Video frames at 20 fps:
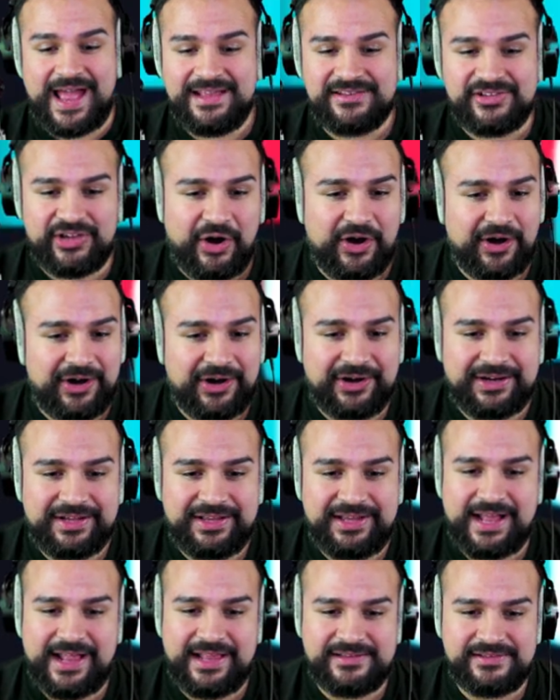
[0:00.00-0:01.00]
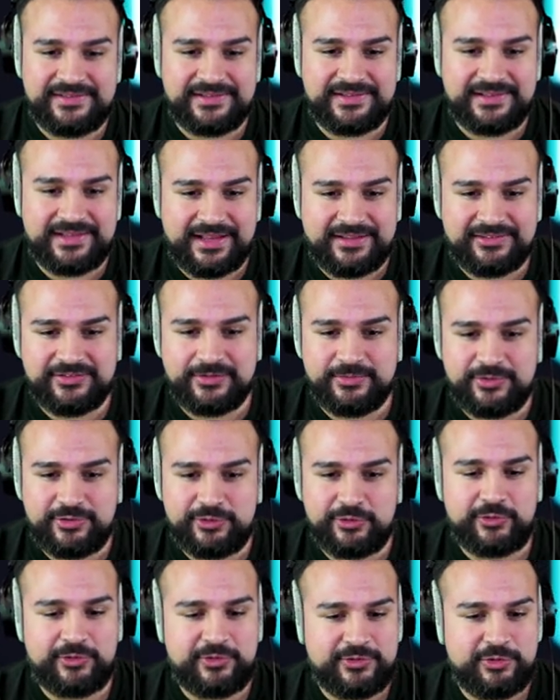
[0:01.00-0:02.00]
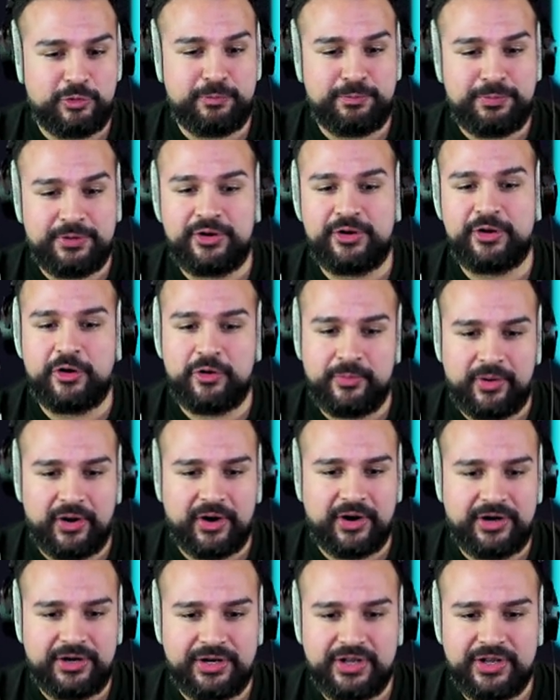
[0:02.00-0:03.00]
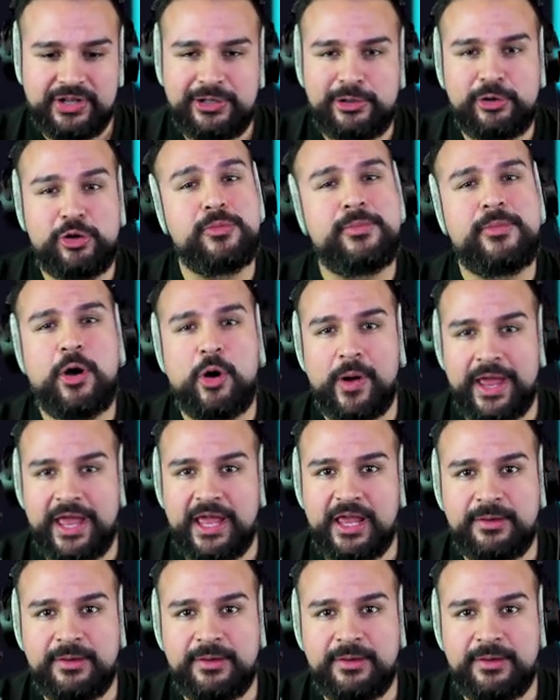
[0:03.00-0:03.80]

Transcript: guy's art. He has like some super dope art. Lumo